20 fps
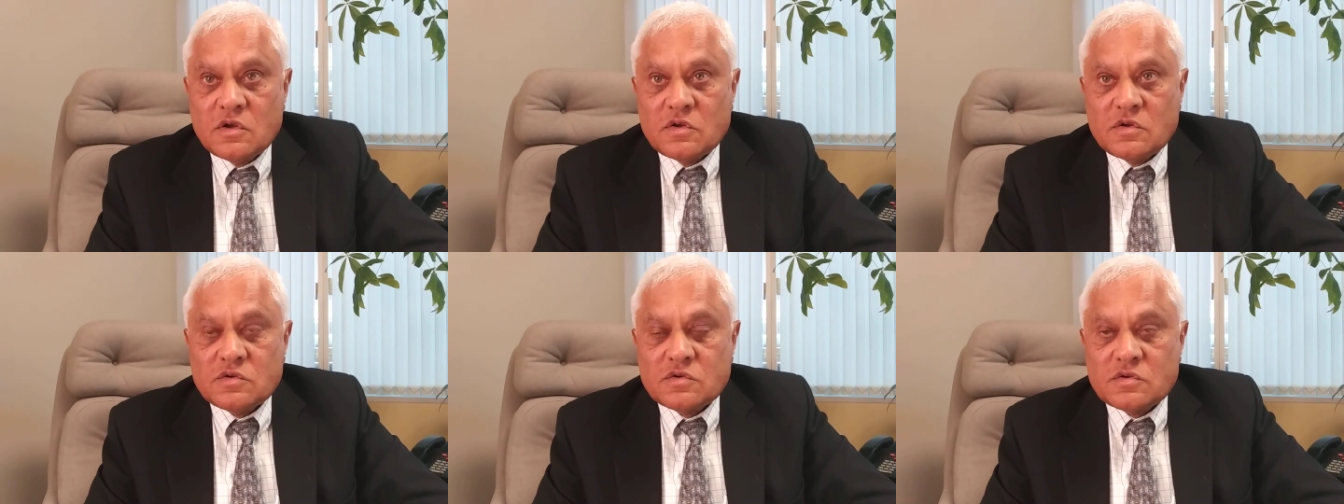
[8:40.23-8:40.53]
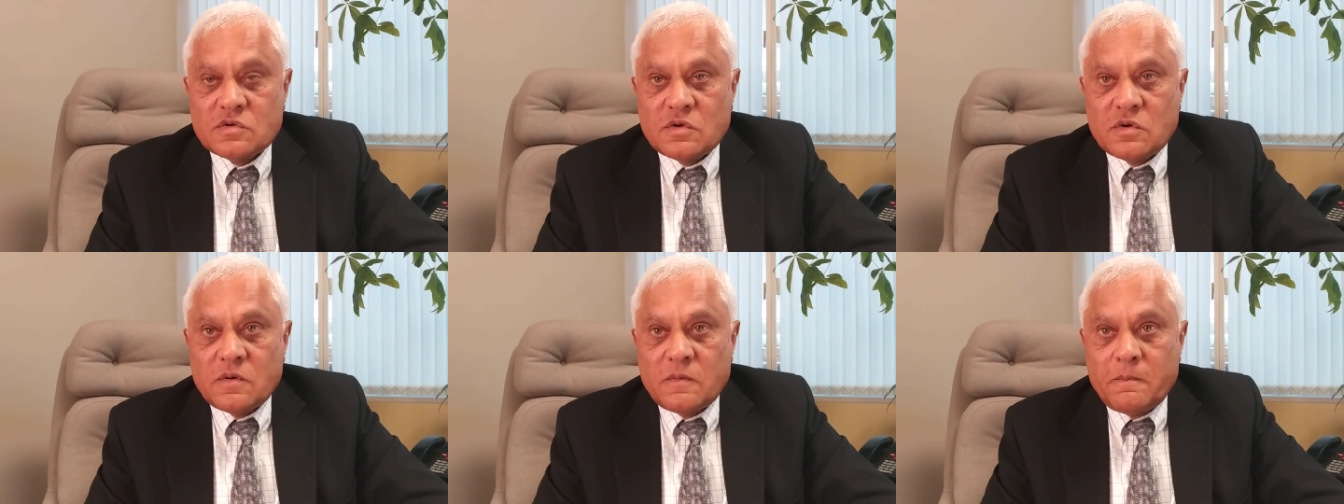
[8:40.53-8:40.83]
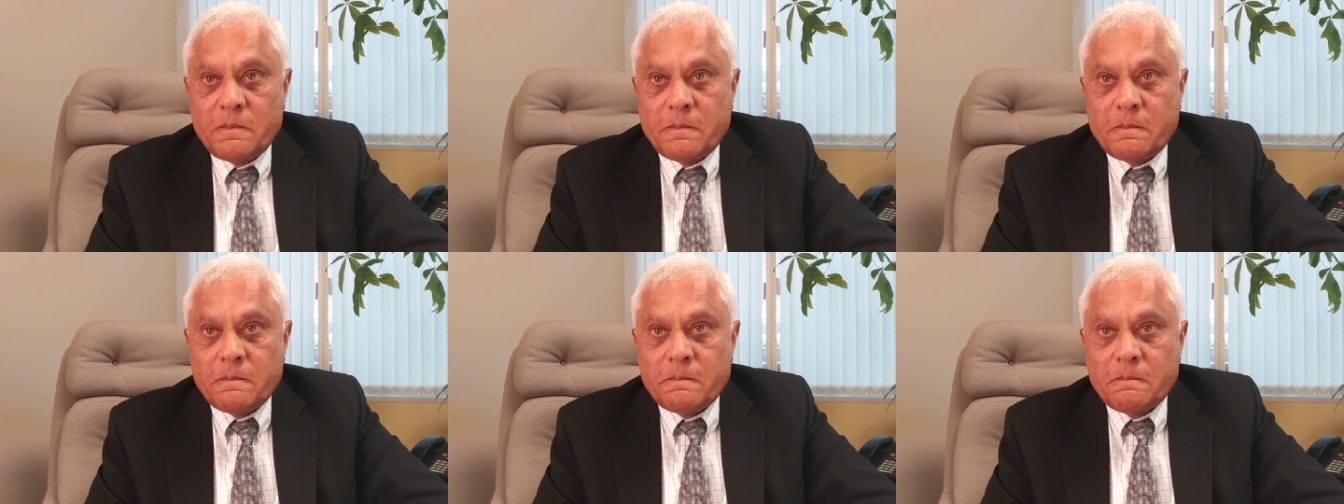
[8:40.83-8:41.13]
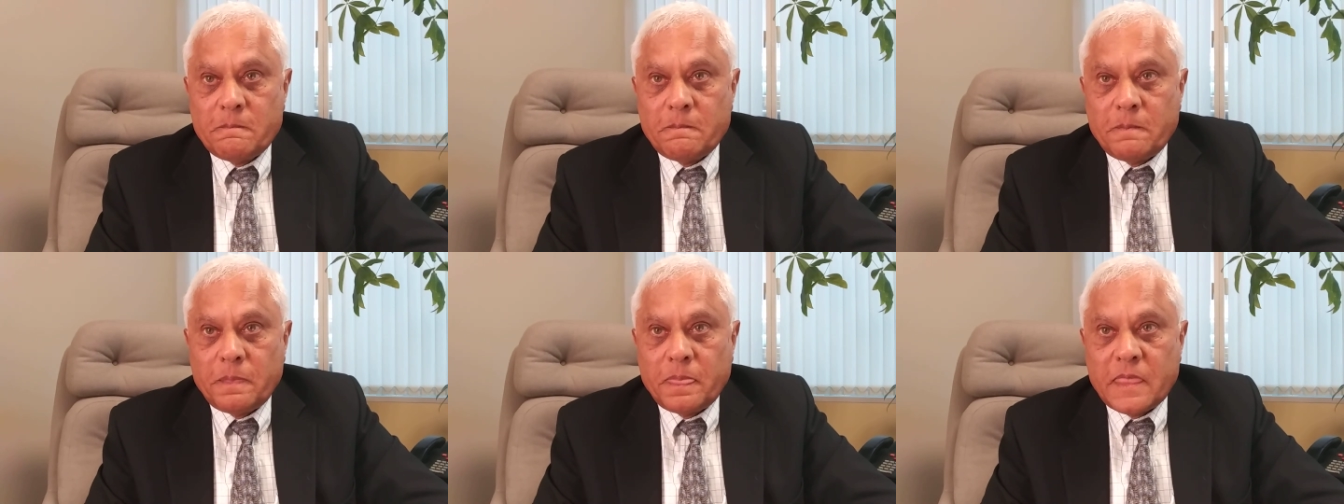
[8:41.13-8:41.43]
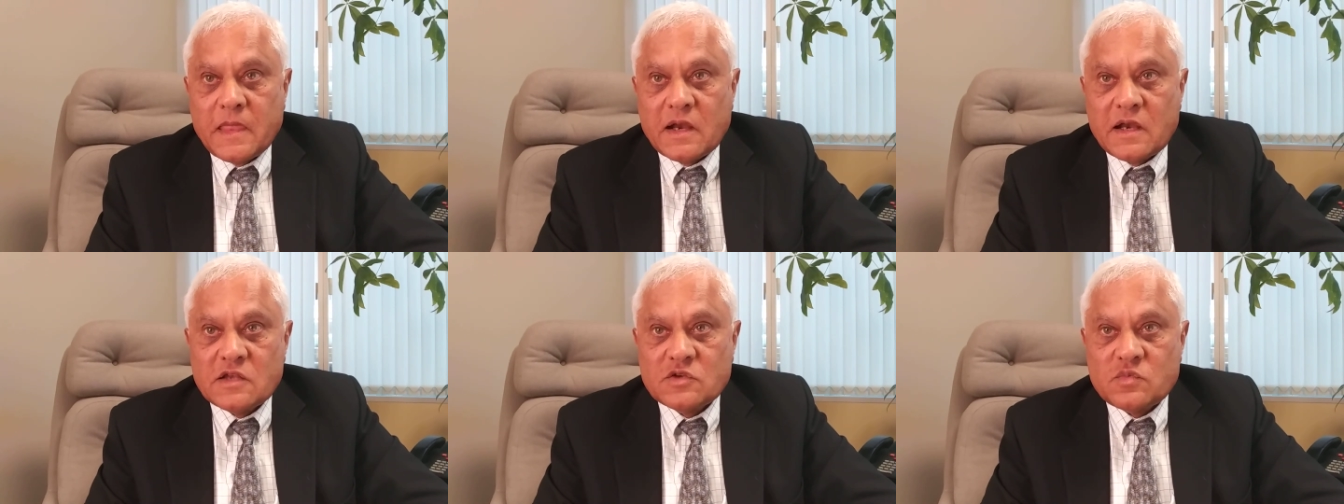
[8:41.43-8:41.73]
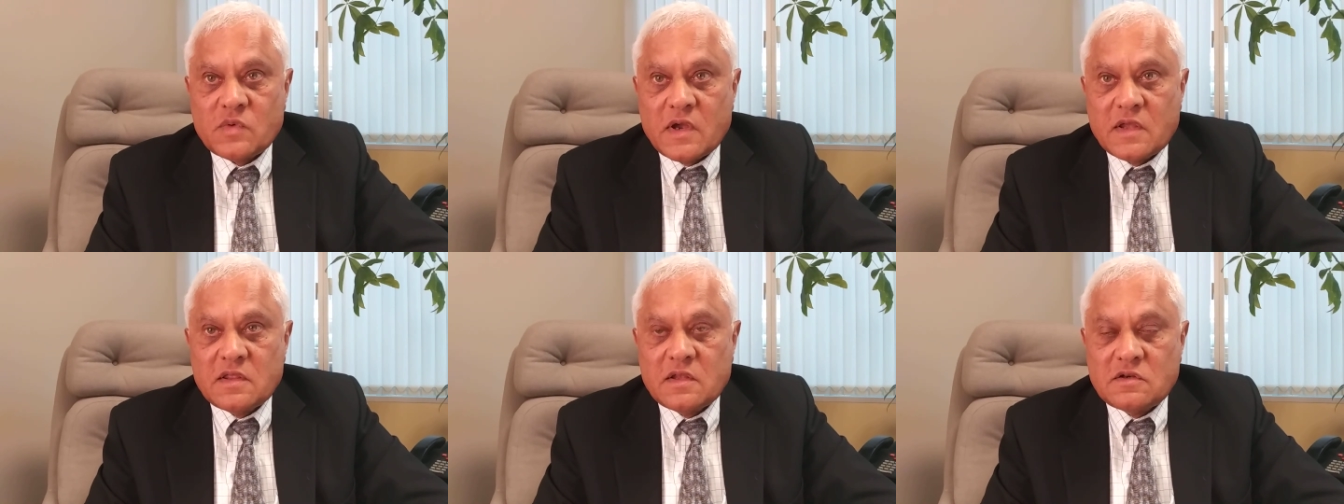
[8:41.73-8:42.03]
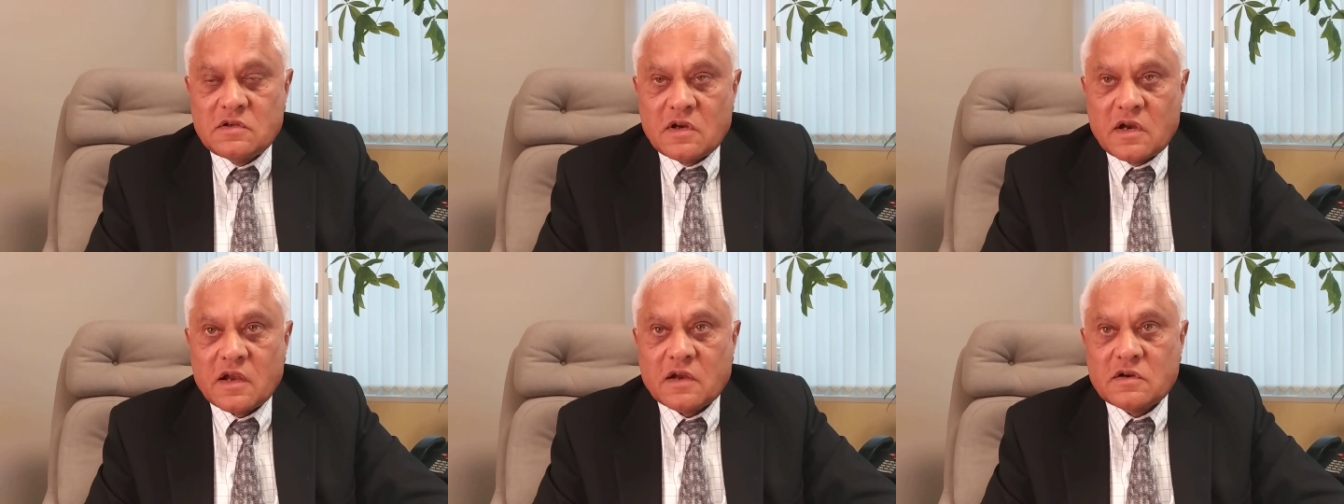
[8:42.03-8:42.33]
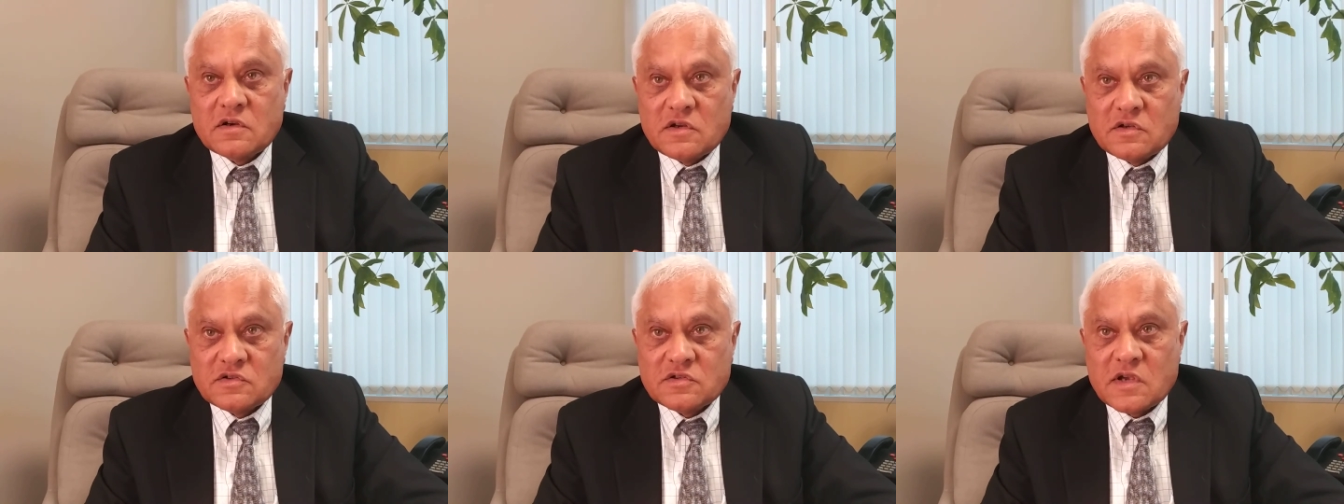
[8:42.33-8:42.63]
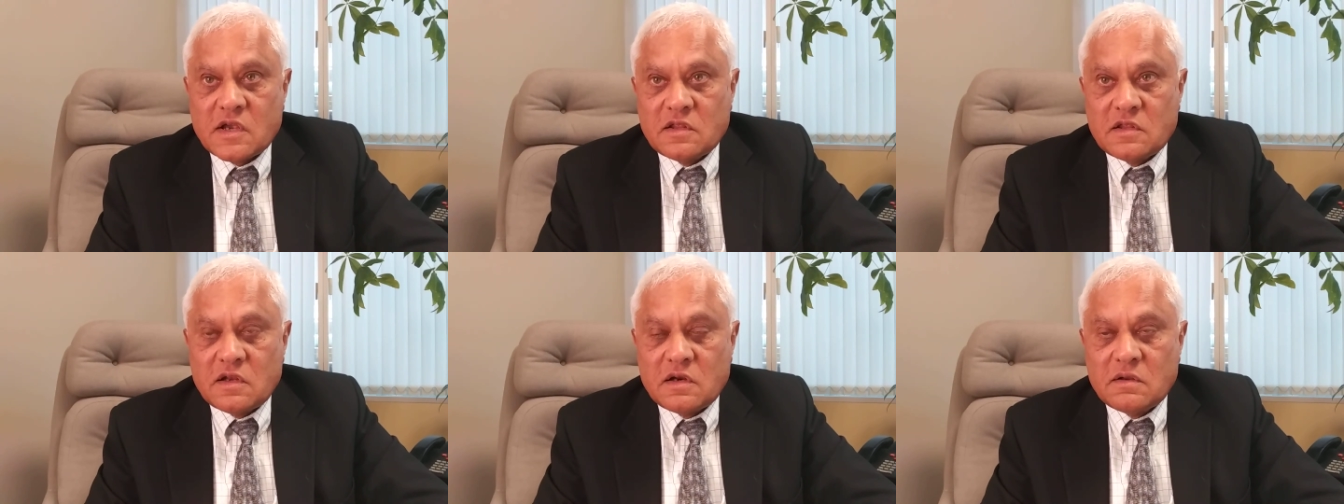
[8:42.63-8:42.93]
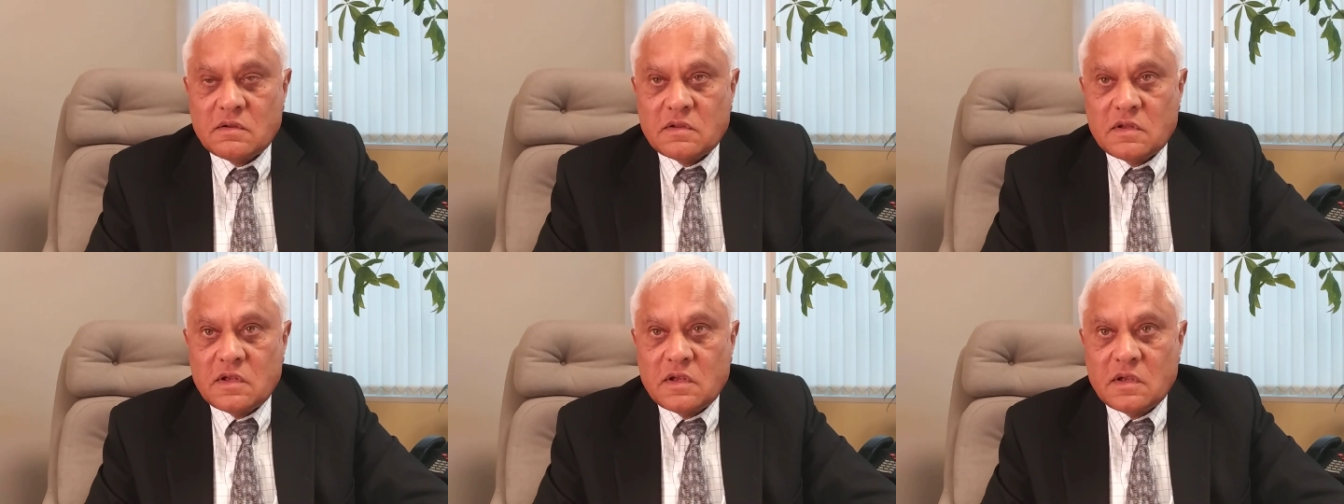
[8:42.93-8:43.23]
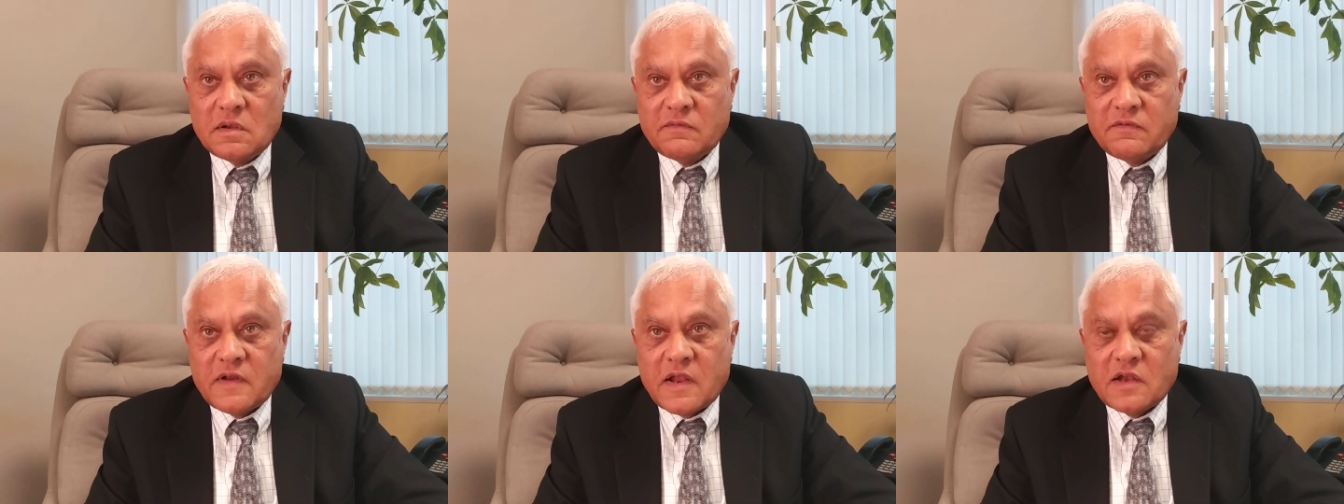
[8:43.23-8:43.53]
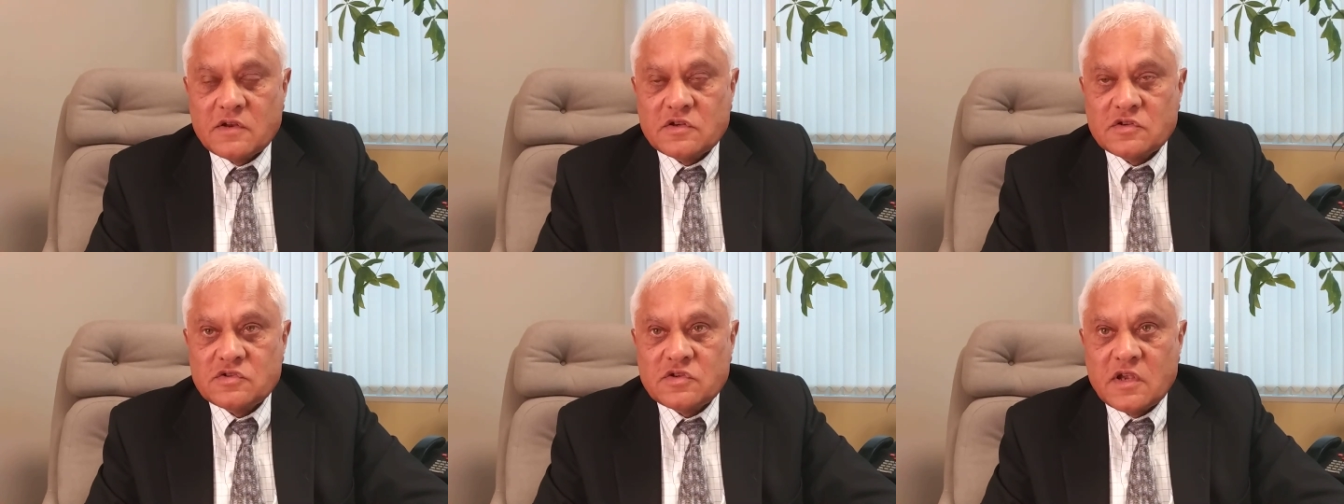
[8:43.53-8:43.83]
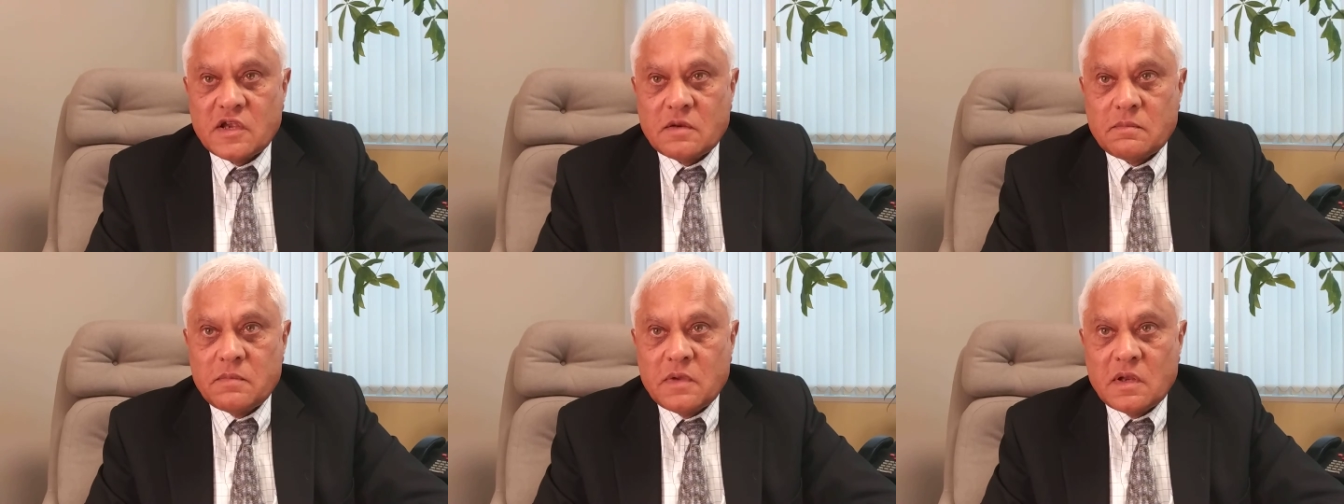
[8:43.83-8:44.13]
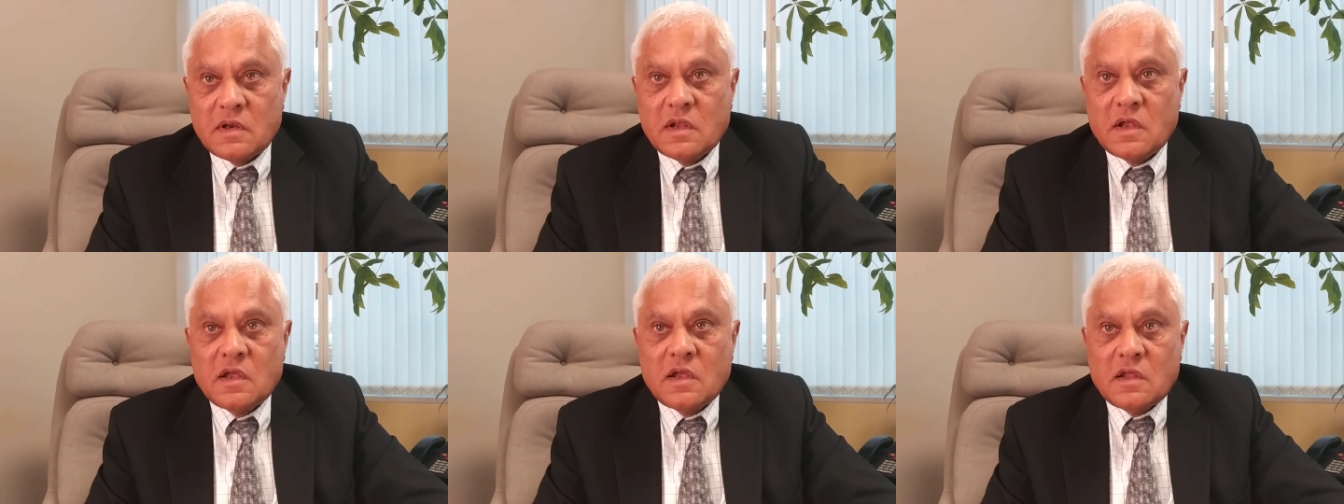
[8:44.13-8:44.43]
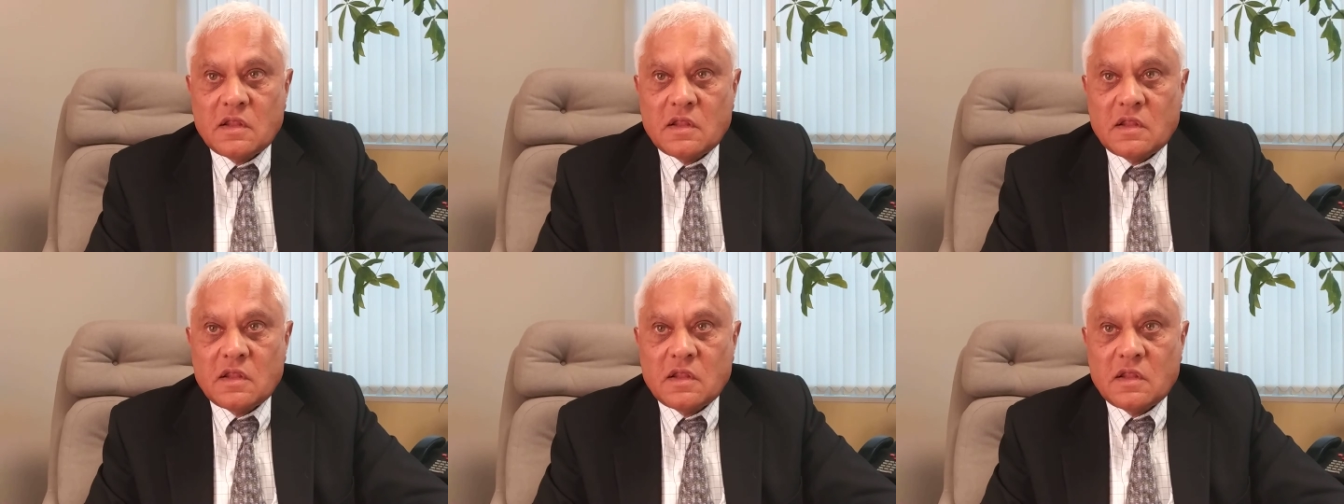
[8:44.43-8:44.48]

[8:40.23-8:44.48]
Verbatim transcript: So that is why the director signed the, the financial statement.